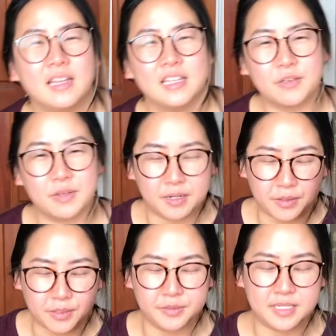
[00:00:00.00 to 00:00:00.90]
You can
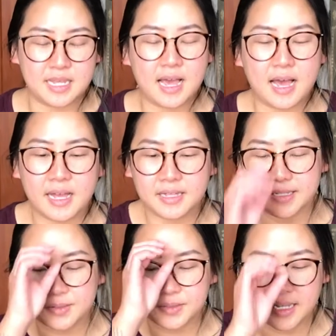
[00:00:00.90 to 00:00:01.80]
close the eyes
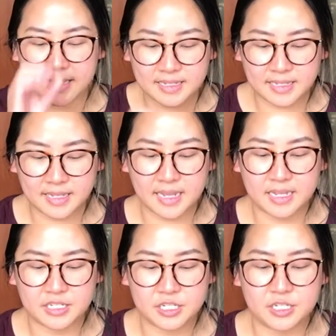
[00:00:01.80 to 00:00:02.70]
or let the
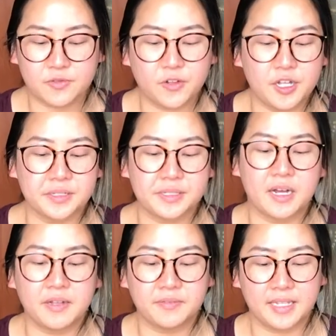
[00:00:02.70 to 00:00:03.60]
gaze just fall
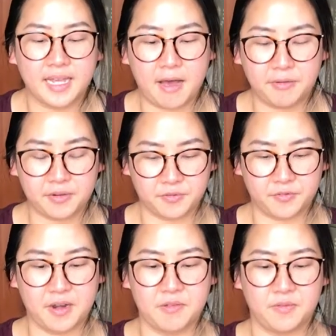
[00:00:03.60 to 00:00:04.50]
softly out in
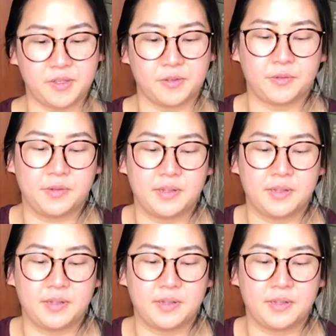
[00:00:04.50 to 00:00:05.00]
front of you.